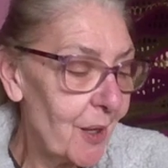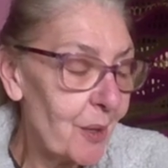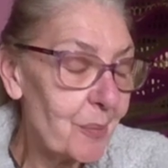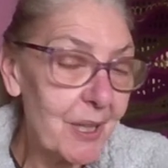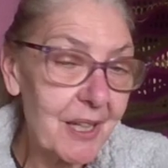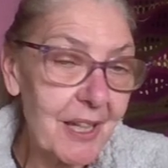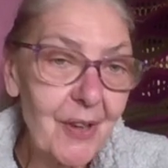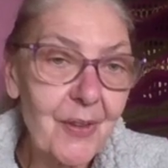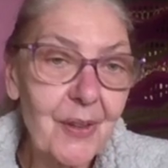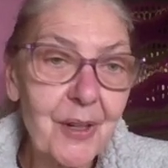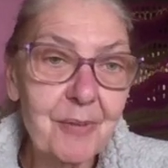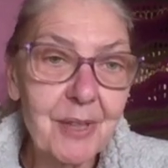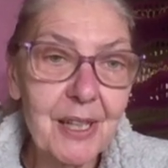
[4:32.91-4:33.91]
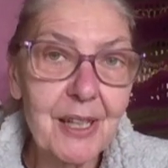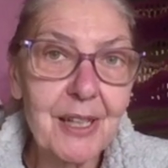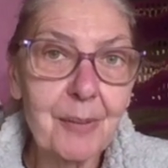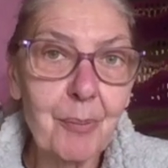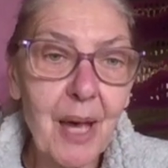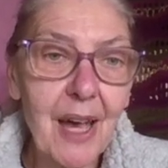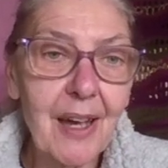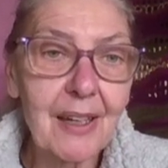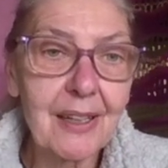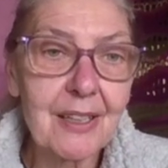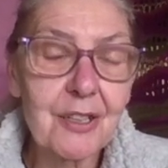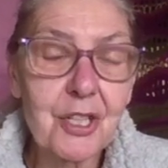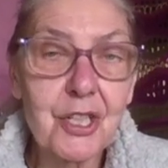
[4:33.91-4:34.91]
But now that I'm getting back
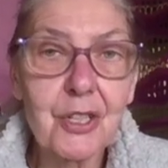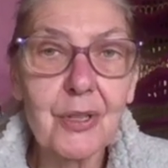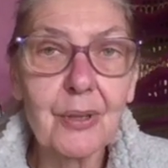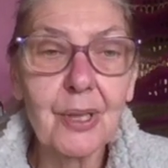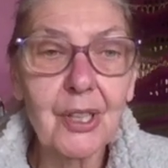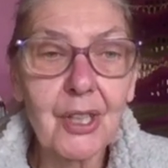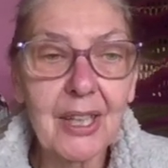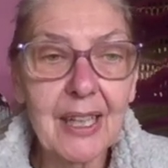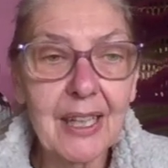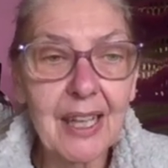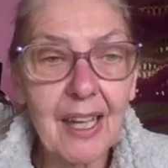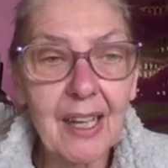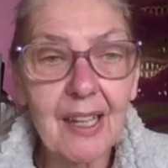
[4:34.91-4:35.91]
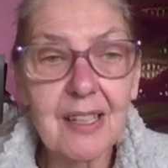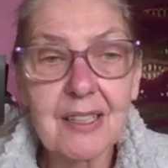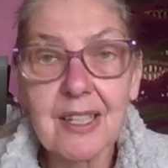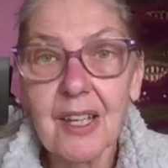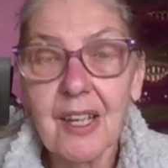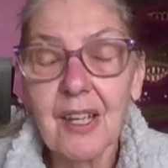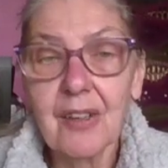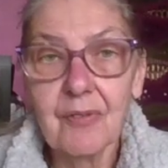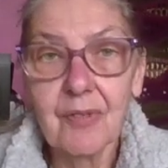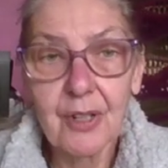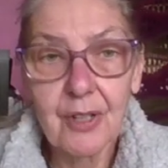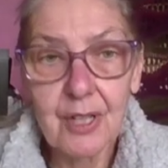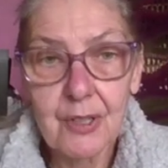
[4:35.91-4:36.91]
into looking at
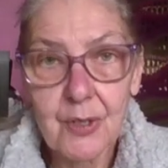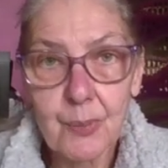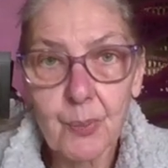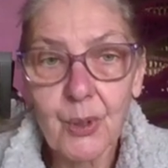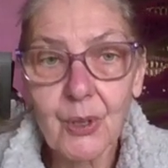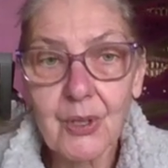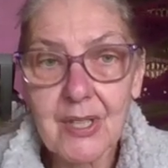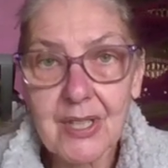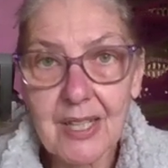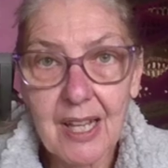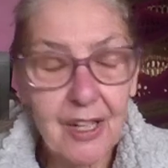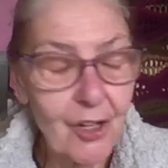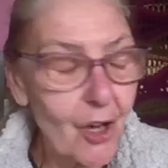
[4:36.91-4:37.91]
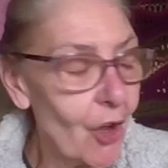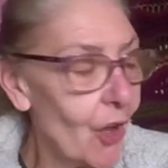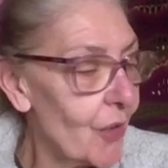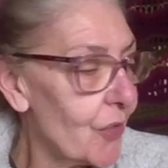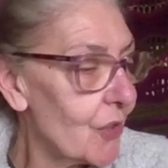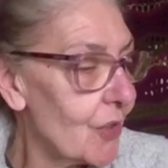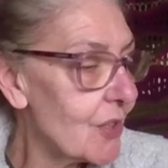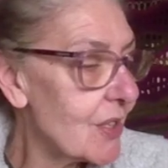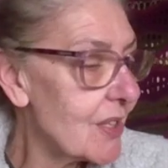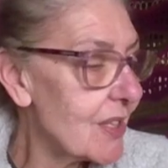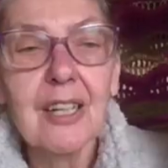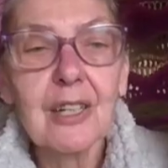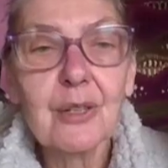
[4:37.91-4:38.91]
various books and
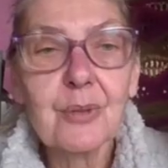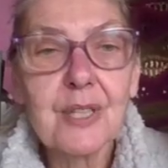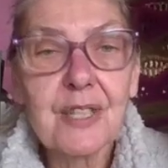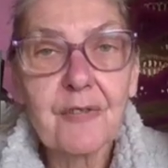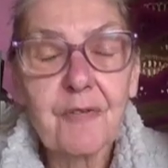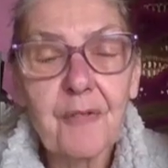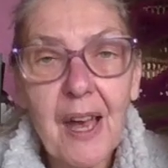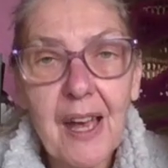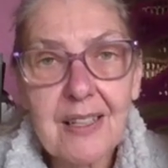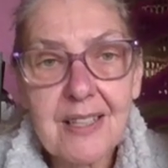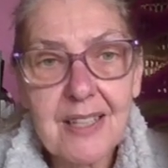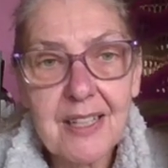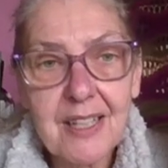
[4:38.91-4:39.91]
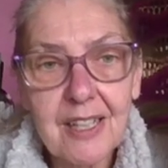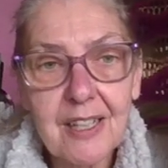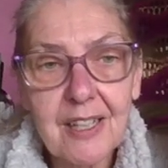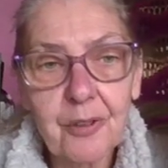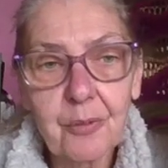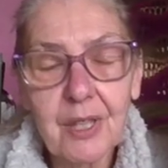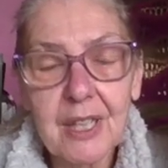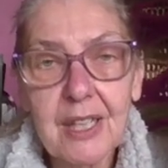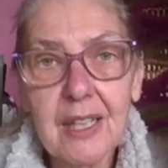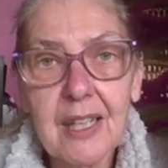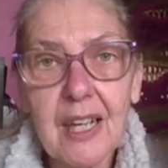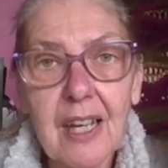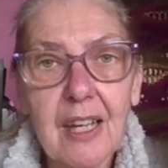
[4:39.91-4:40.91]
authors, it was a fascinating
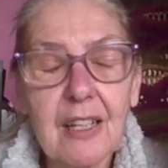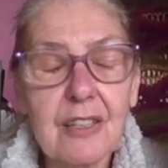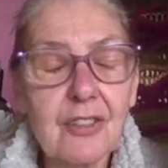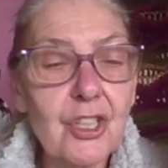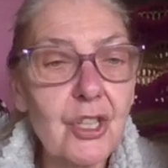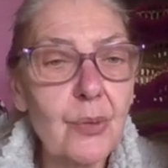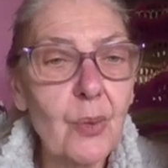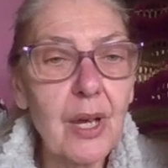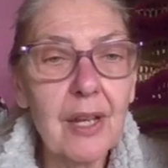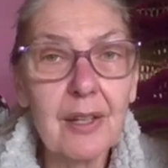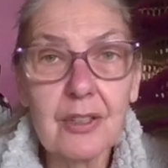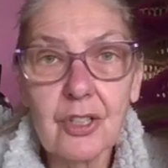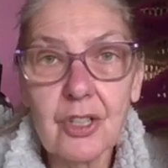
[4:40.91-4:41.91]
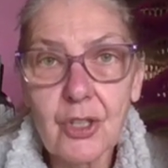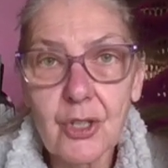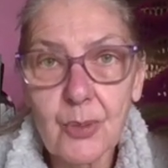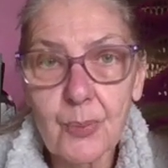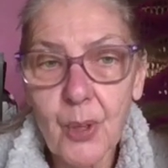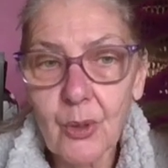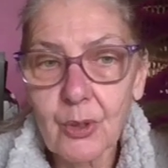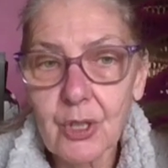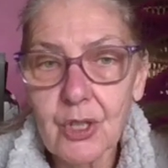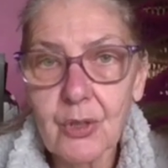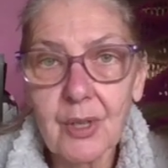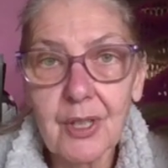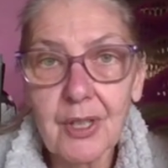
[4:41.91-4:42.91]
read, and she went and she spoke
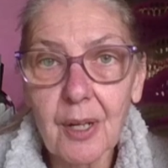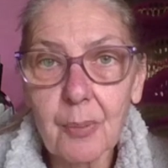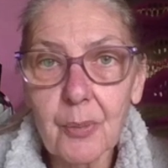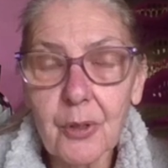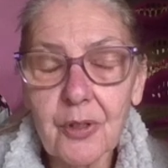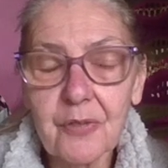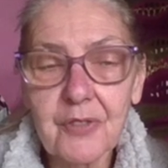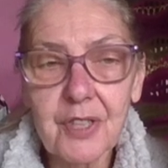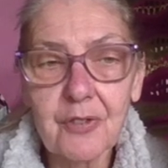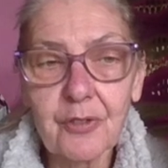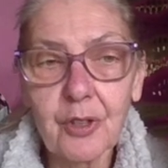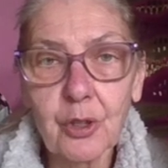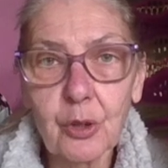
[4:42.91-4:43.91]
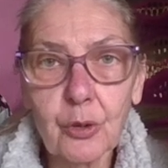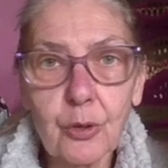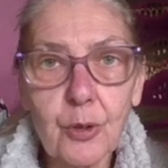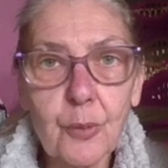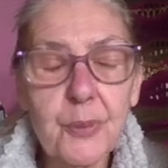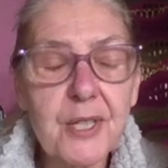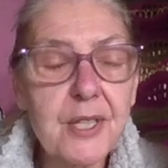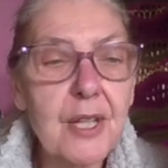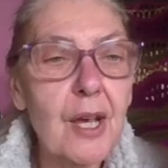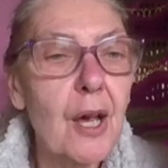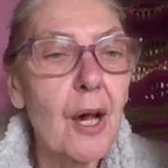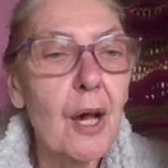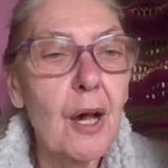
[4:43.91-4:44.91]
to a number of different groups
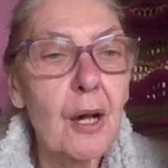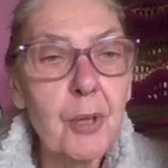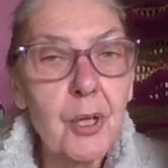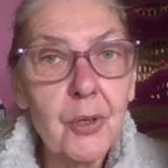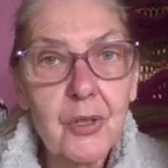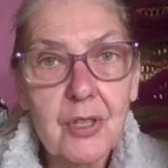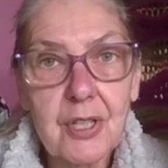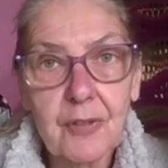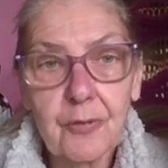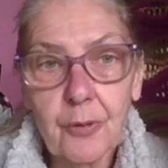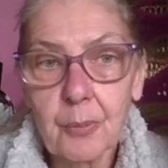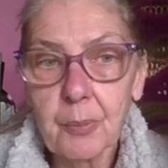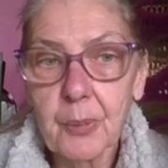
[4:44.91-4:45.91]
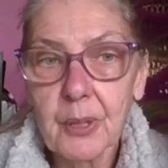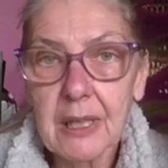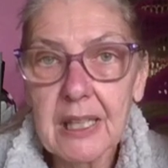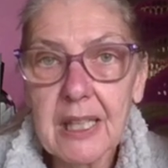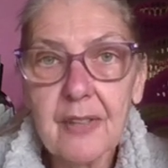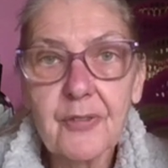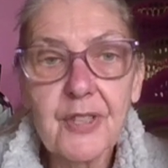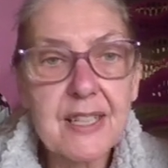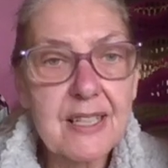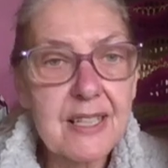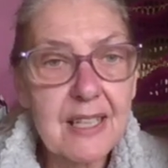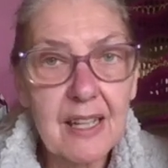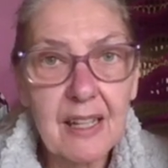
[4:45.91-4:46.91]
about their different beliefs,